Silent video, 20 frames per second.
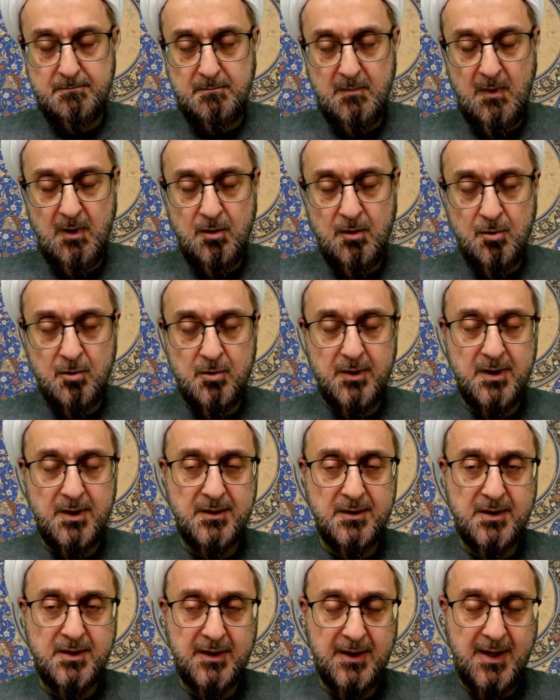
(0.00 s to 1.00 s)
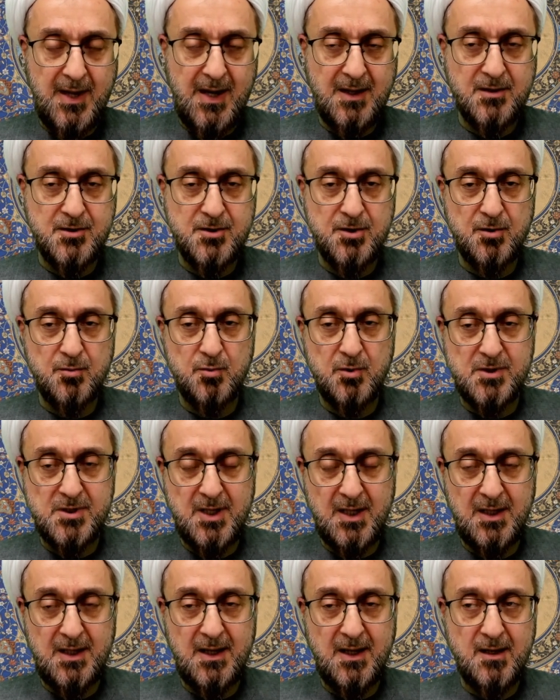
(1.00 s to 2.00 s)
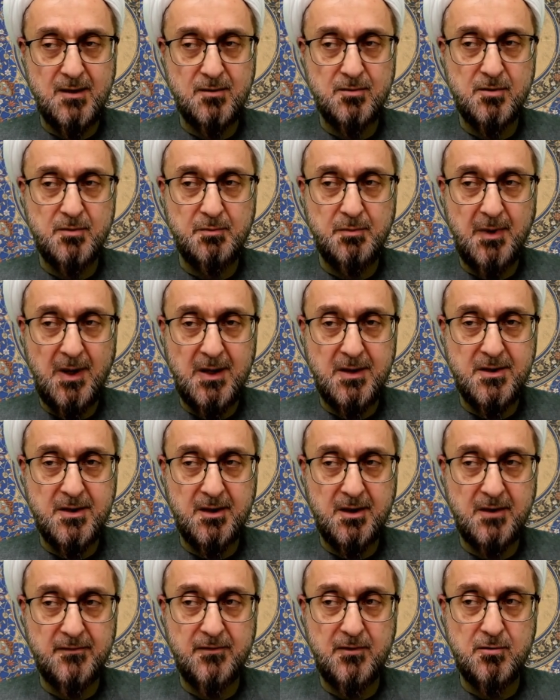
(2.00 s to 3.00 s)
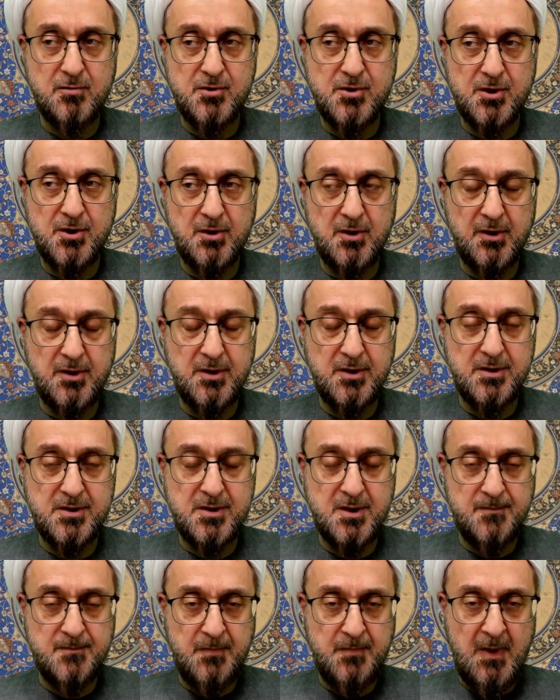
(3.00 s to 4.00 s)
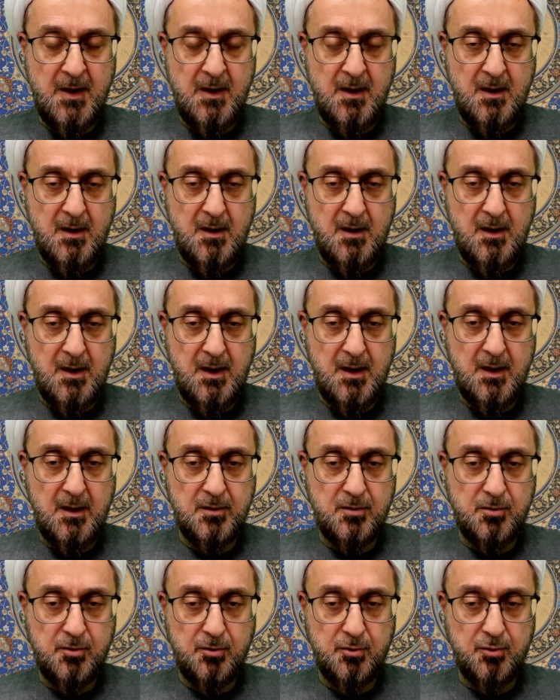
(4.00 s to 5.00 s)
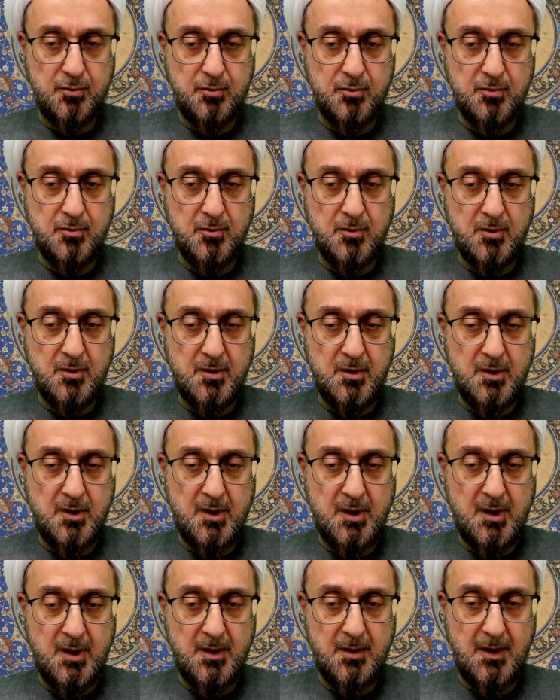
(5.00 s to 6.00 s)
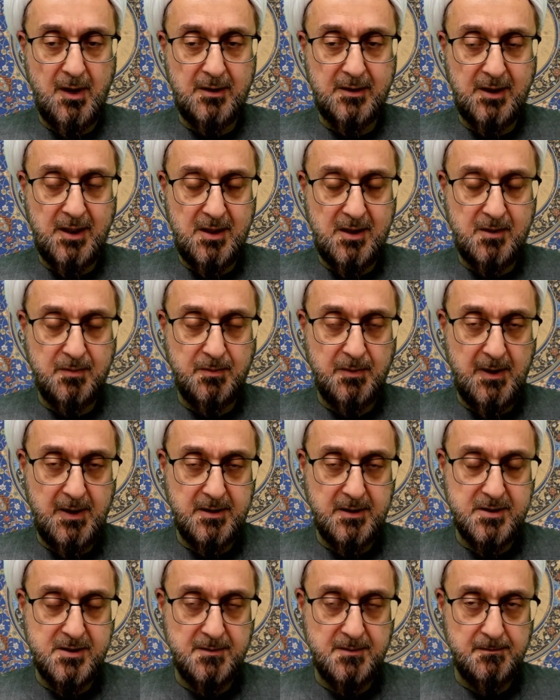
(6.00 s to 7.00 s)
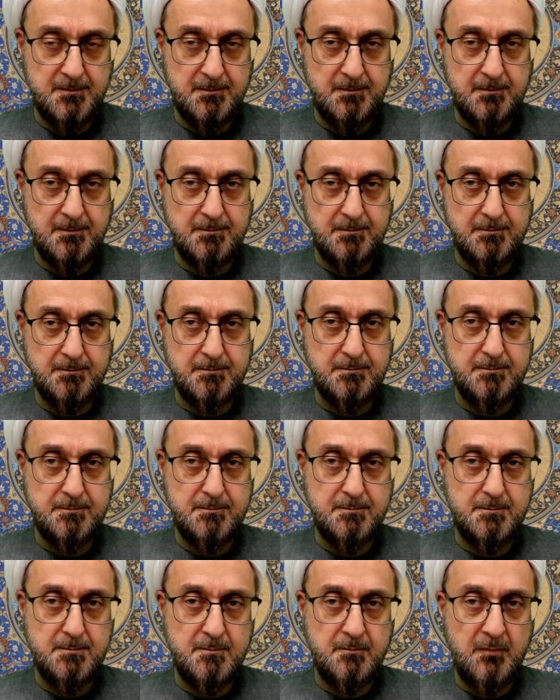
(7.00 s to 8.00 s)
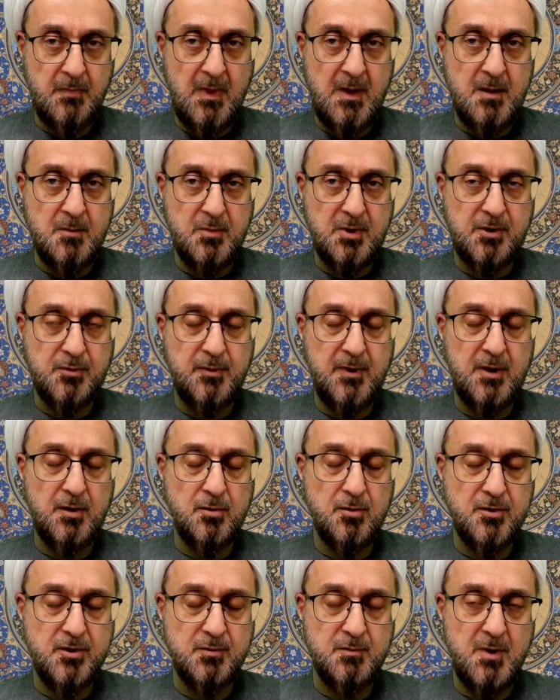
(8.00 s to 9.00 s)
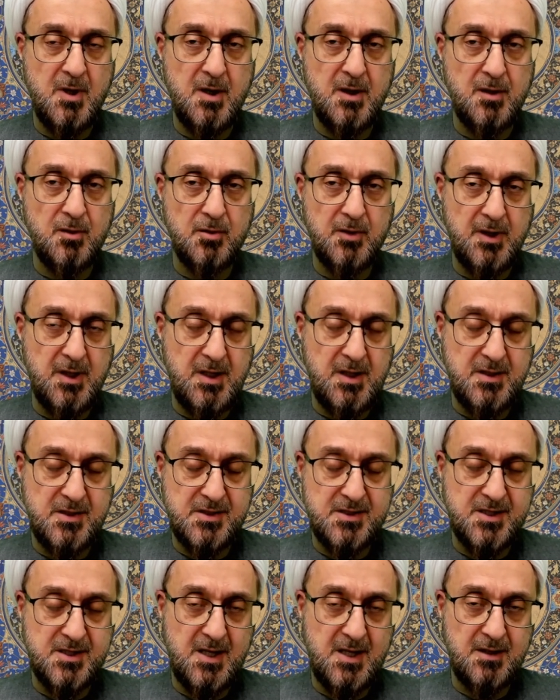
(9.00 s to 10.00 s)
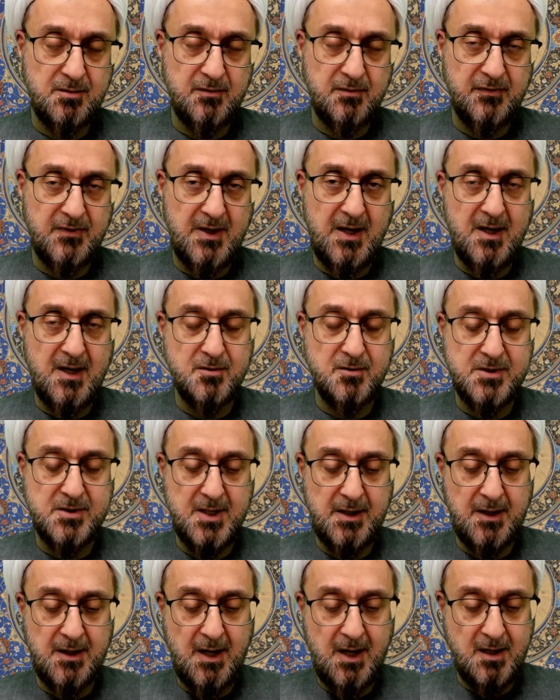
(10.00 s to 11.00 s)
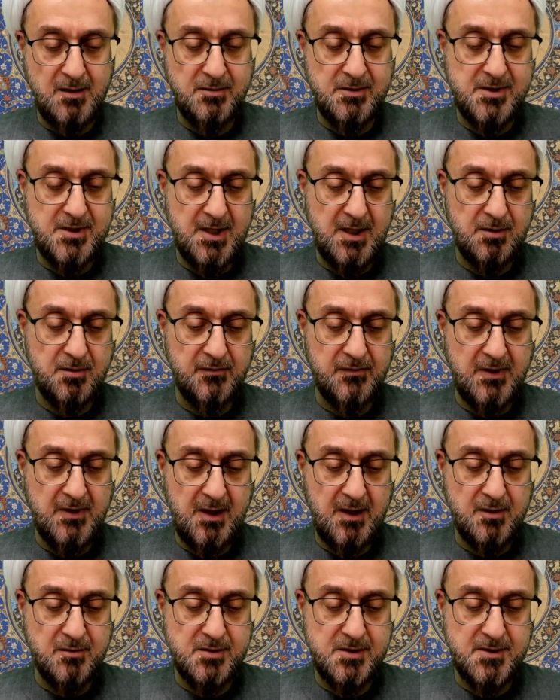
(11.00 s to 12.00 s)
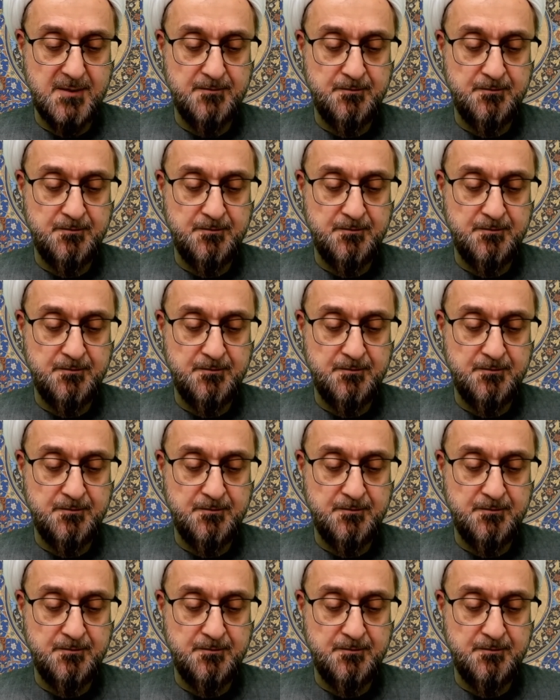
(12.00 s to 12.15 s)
no interaction was allowed by the revolutionaries to take place between Uthman or inside of the house and outside of the house.